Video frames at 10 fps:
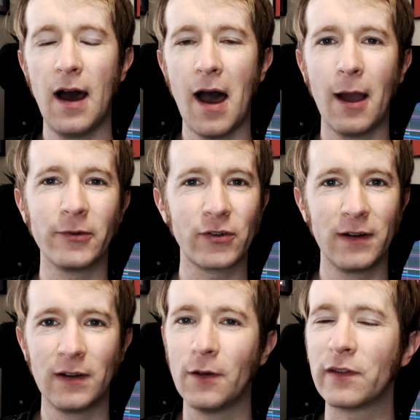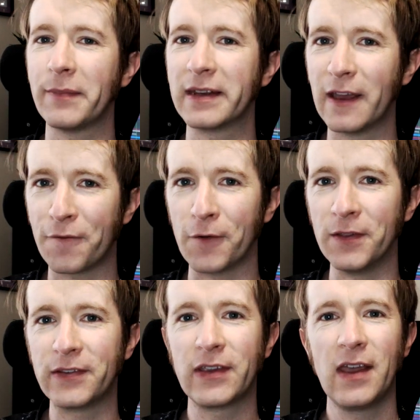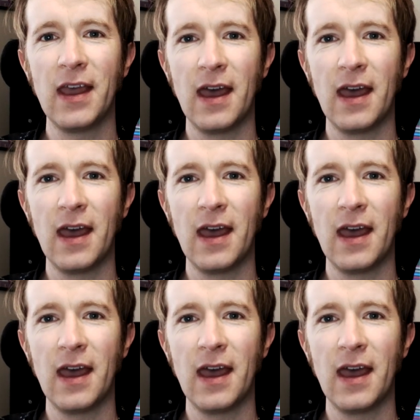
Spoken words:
I was trying to do something different.